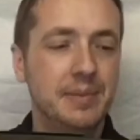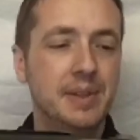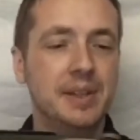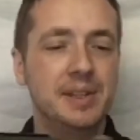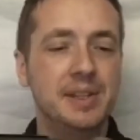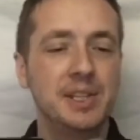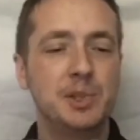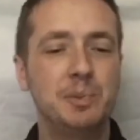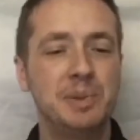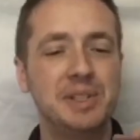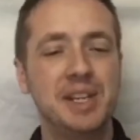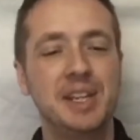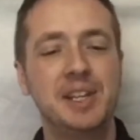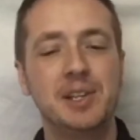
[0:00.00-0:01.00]
This
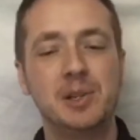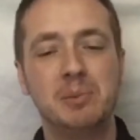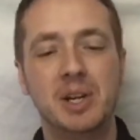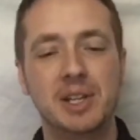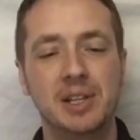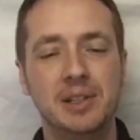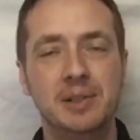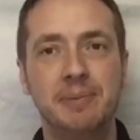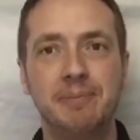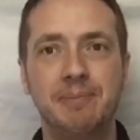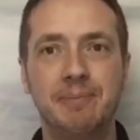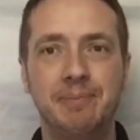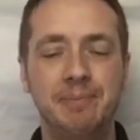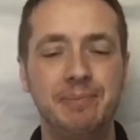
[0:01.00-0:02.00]
particular model
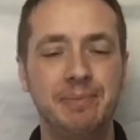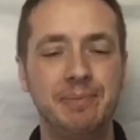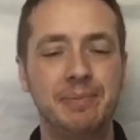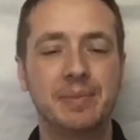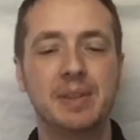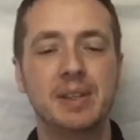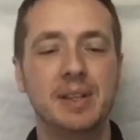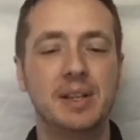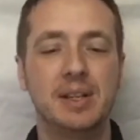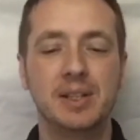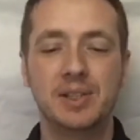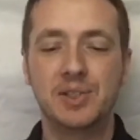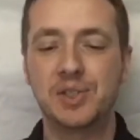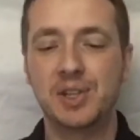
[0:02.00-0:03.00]

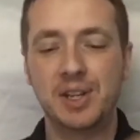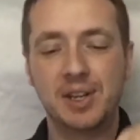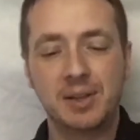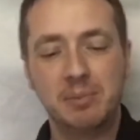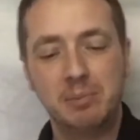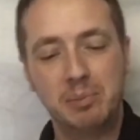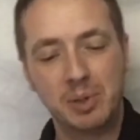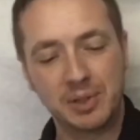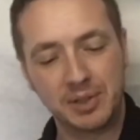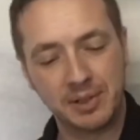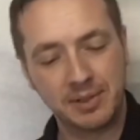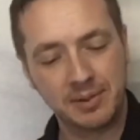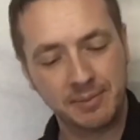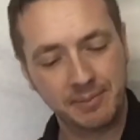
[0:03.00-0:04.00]
has a
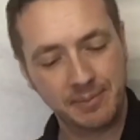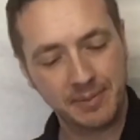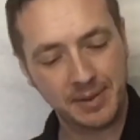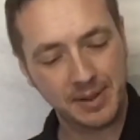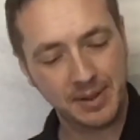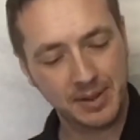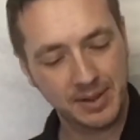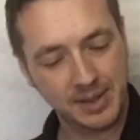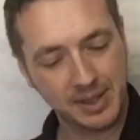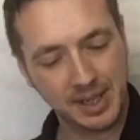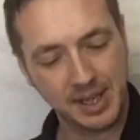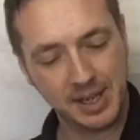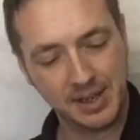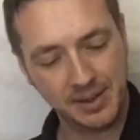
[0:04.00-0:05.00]
button
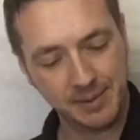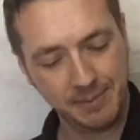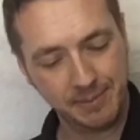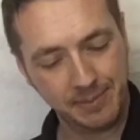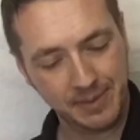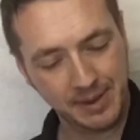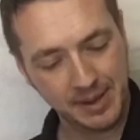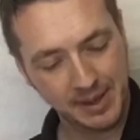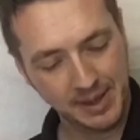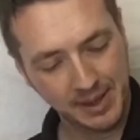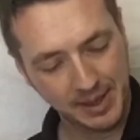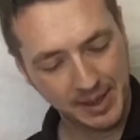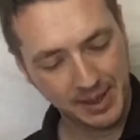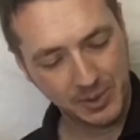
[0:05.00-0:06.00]
here
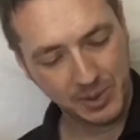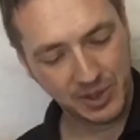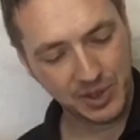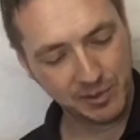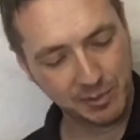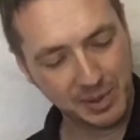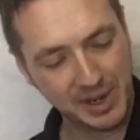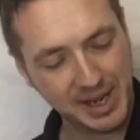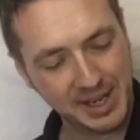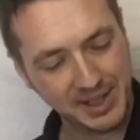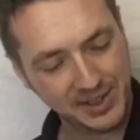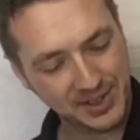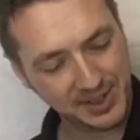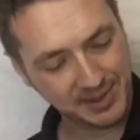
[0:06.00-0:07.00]
which if
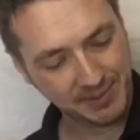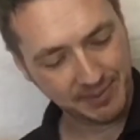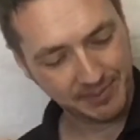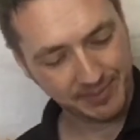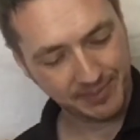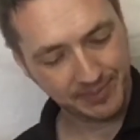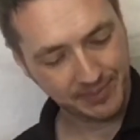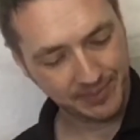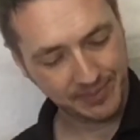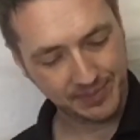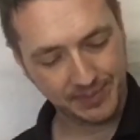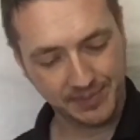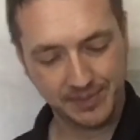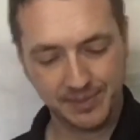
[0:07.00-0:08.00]
pressed,
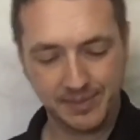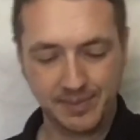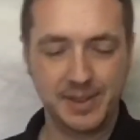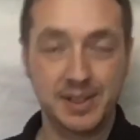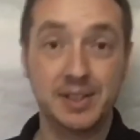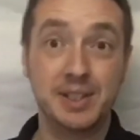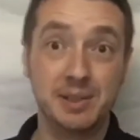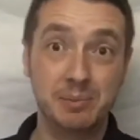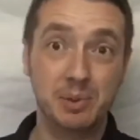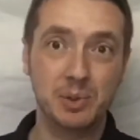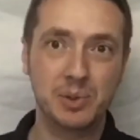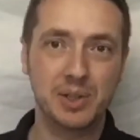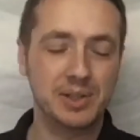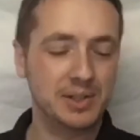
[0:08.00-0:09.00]
I'll need both
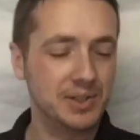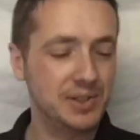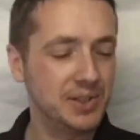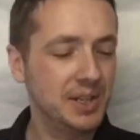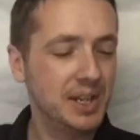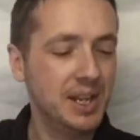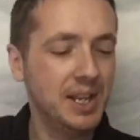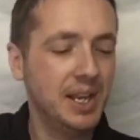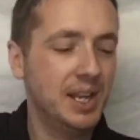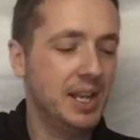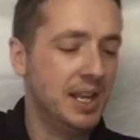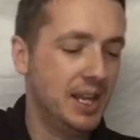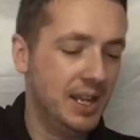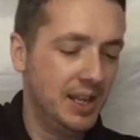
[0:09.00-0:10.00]
hands,
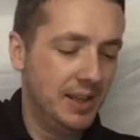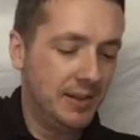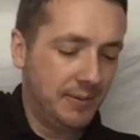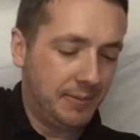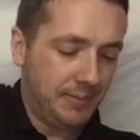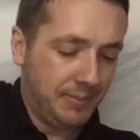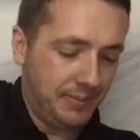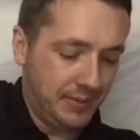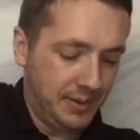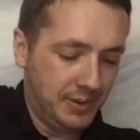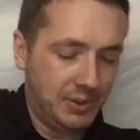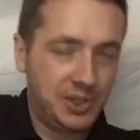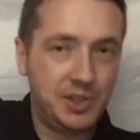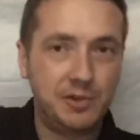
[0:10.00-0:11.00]

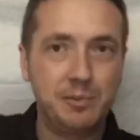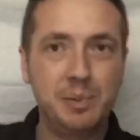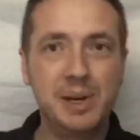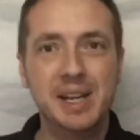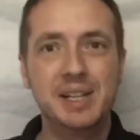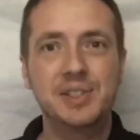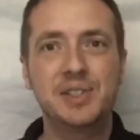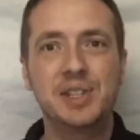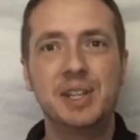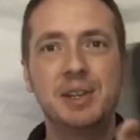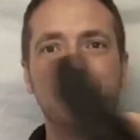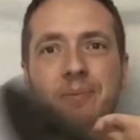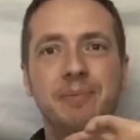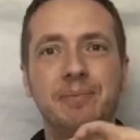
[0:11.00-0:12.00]
which if pressed
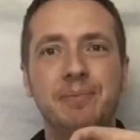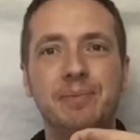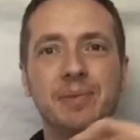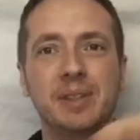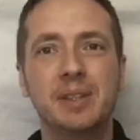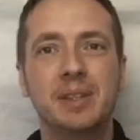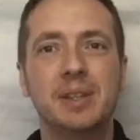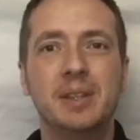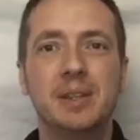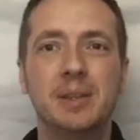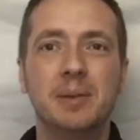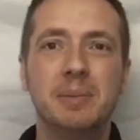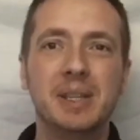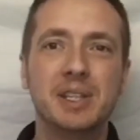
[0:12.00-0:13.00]

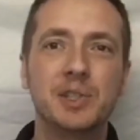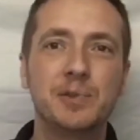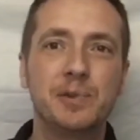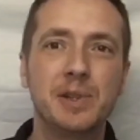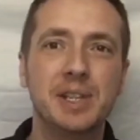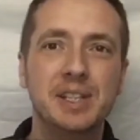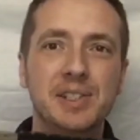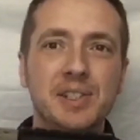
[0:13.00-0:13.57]
makes for easy